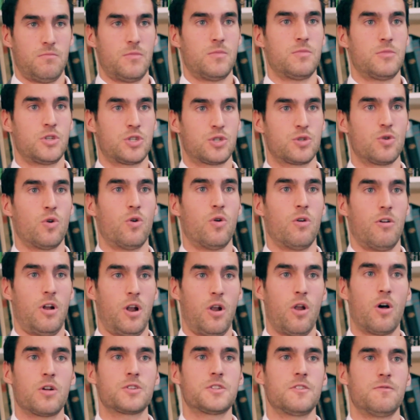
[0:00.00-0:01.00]
store a
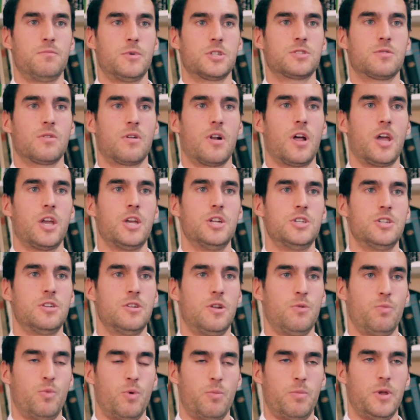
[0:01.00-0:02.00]
lot of muscle glycogen
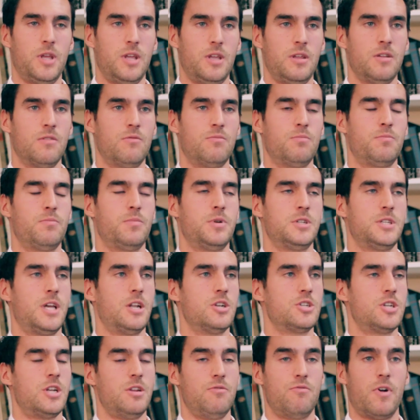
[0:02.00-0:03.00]
and will be
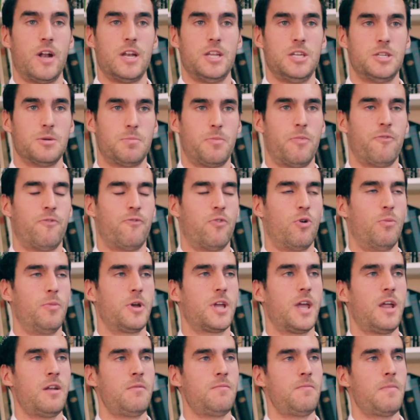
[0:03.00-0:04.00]
potentially ready to perform
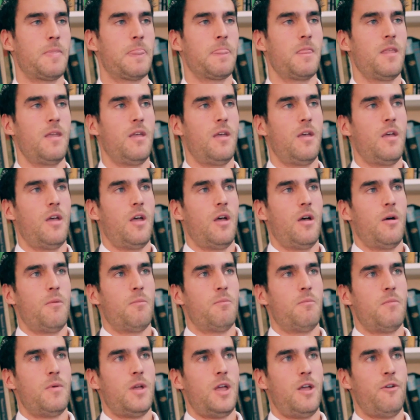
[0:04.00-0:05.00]
again.
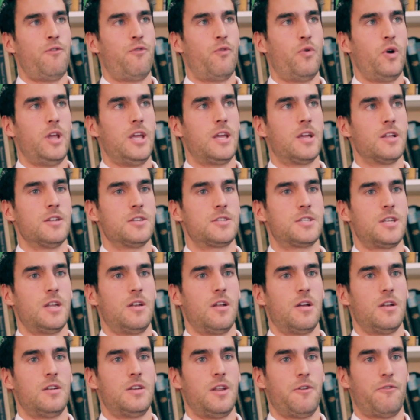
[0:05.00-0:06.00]
If we
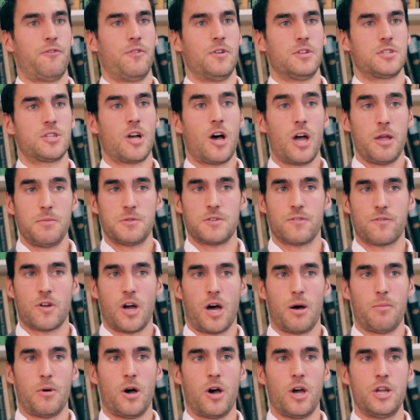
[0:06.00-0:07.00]
consider different types of
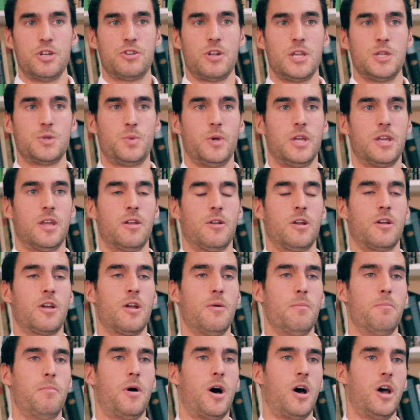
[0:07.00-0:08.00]
carbohydrates, we can
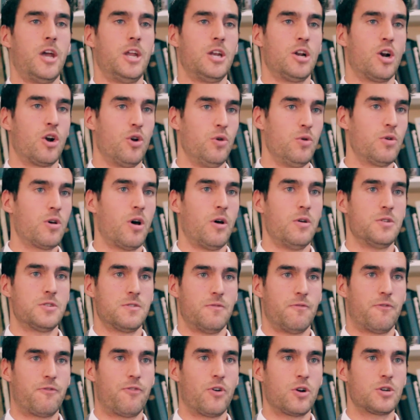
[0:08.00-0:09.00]
combine glucose
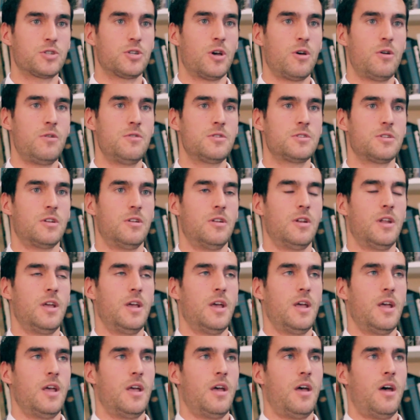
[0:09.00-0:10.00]
and fructose,
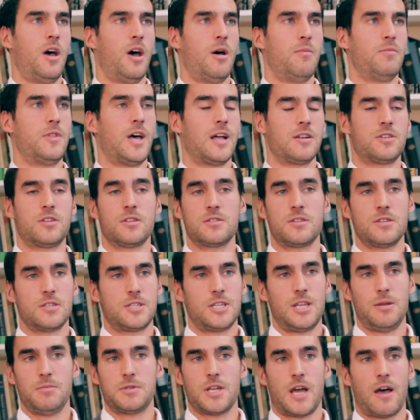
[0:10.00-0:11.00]
and that doesn't
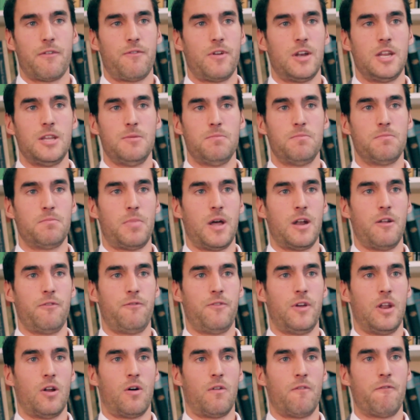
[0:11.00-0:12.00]
seem to have any
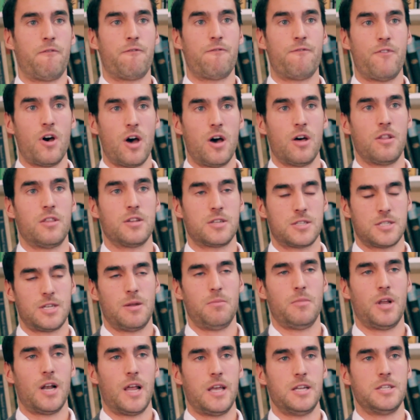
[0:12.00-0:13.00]
benefit on further
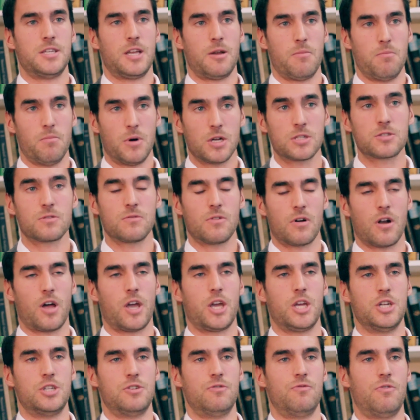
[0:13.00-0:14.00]
stimulating muscle
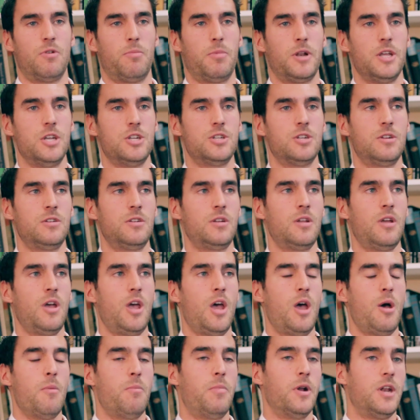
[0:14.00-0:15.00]
glycogen repletion,
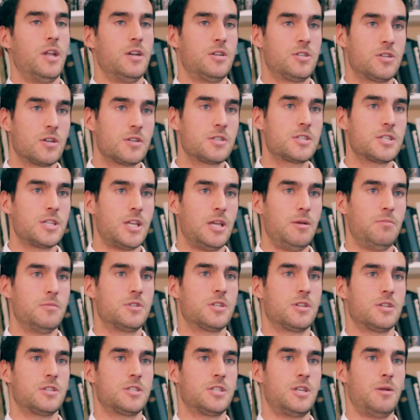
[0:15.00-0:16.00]
but it does seem
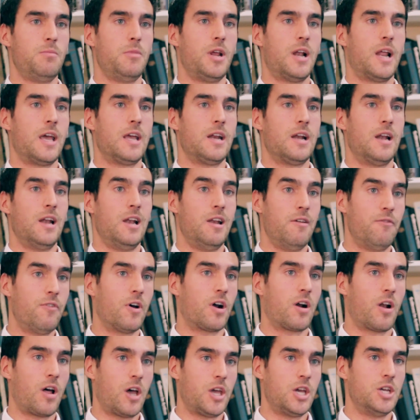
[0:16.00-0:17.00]
to stimulate liver
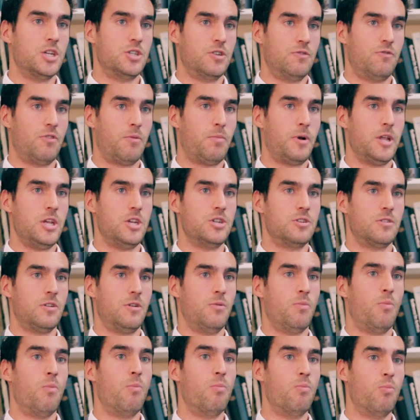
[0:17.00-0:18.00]
glycogen
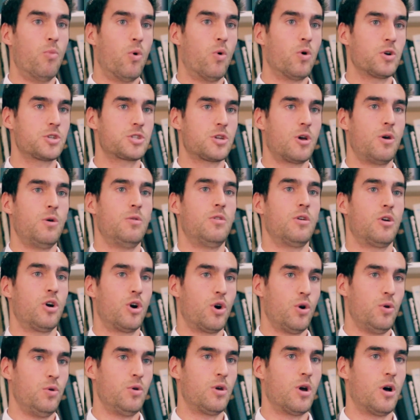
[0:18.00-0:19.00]
repletion more so than
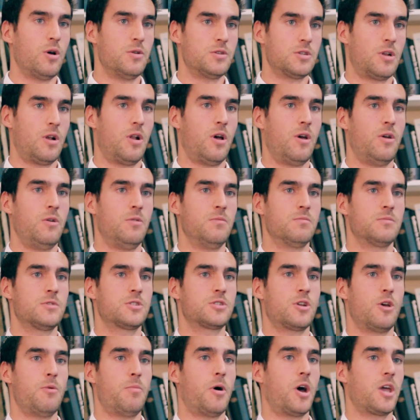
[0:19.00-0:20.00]
glucose alone.
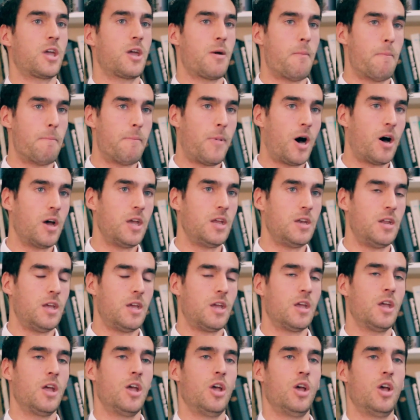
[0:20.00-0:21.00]
So by
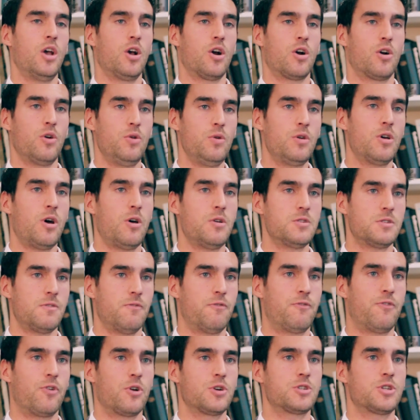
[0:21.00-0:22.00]
combining glucose and
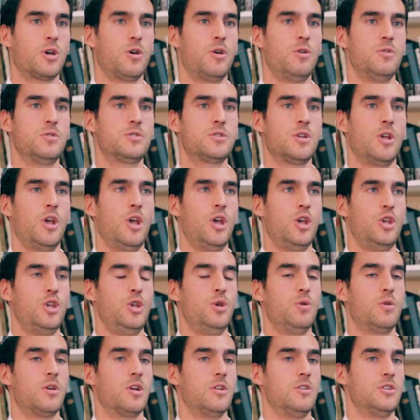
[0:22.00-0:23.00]
fructose,
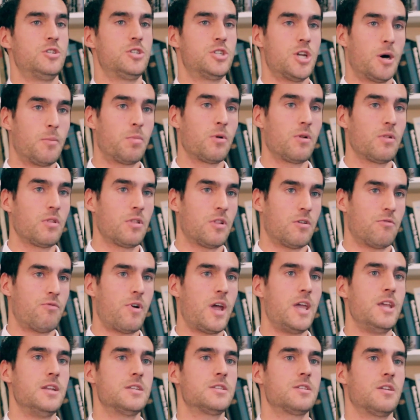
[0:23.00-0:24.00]
you can double the
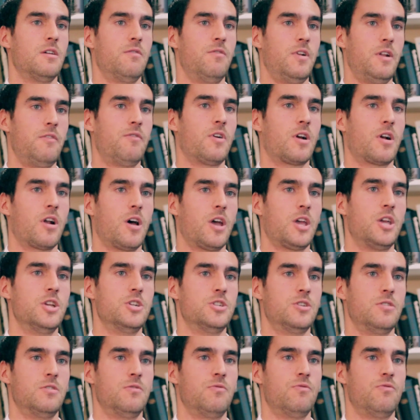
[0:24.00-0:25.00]
rate of liver
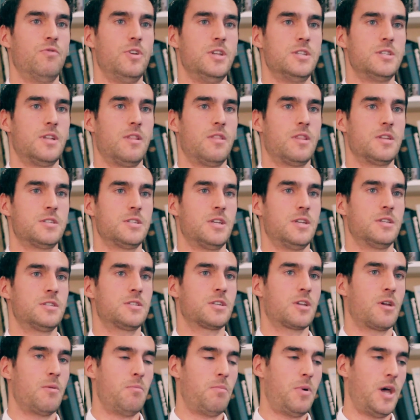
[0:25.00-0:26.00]
glycogen
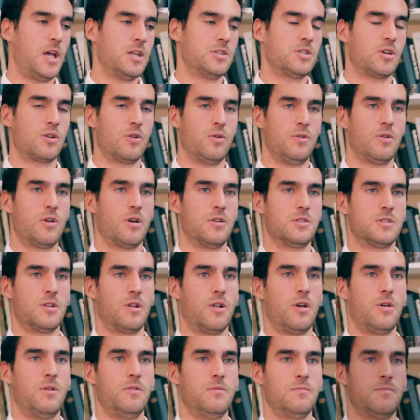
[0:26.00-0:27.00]
resynthesis compared to glucose
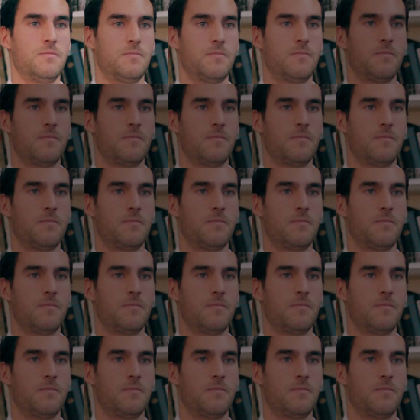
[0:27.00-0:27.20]
alone.